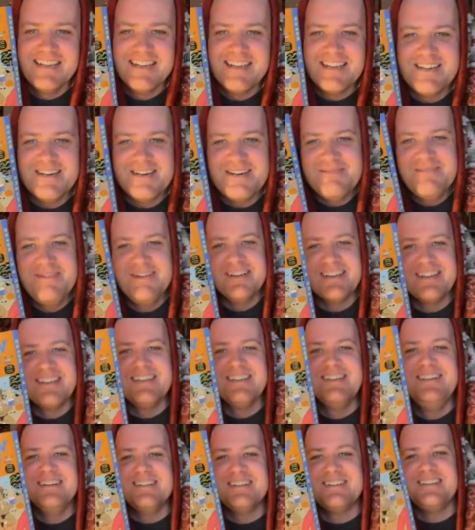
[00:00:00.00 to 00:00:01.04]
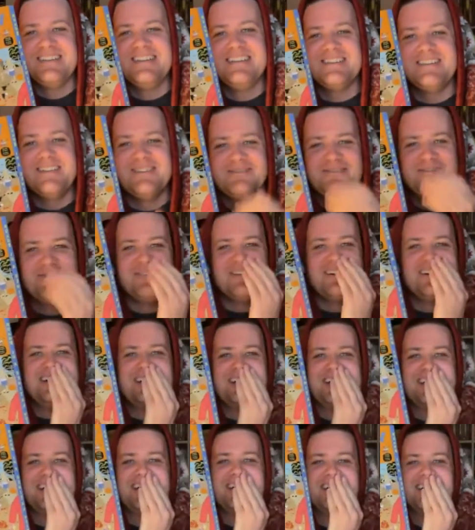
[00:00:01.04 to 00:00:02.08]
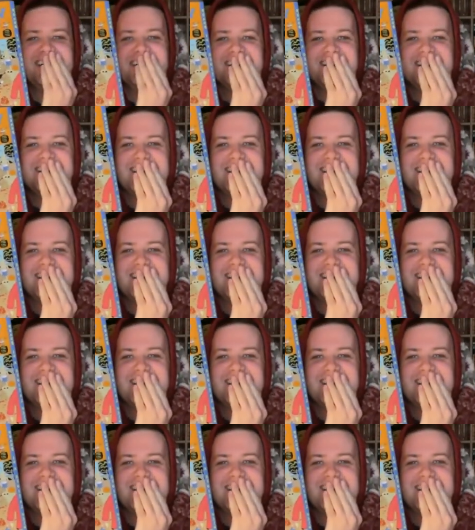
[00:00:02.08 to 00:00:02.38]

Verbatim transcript: Oh my gosh, he's on fire!